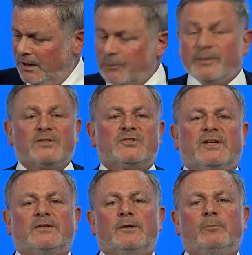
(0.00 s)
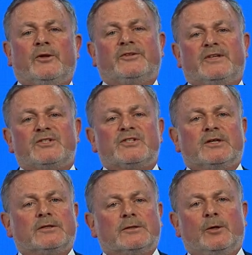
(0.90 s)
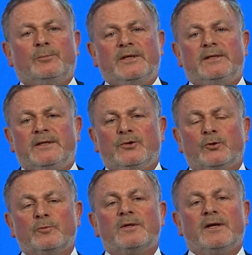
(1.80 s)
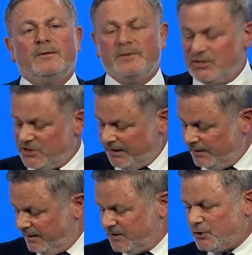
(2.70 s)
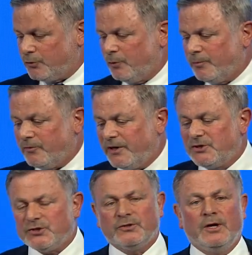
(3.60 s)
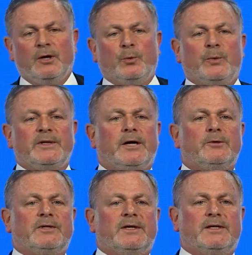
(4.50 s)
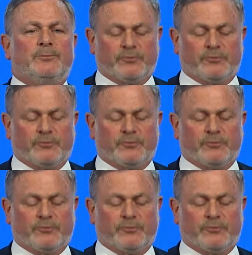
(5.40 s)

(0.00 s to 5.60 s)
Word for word: it appears that the blood tests are completely normal and Mrs. K gets her operation without any